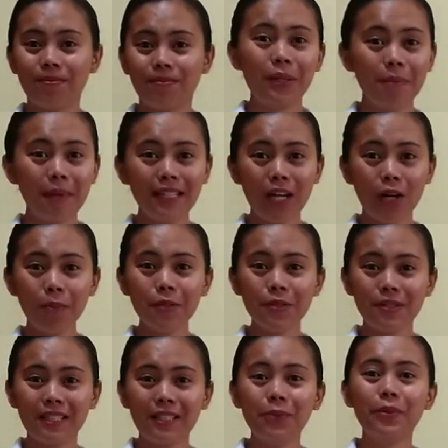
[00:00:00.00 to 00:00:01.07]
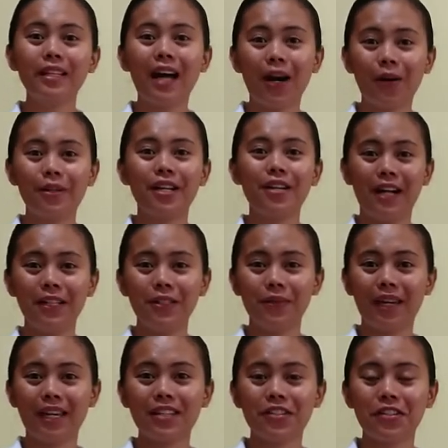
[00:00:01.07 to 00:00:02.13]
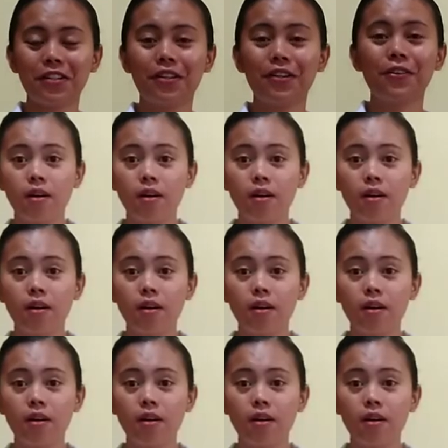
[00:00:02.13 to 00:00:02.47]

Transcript: We may now proceed with our evaluation.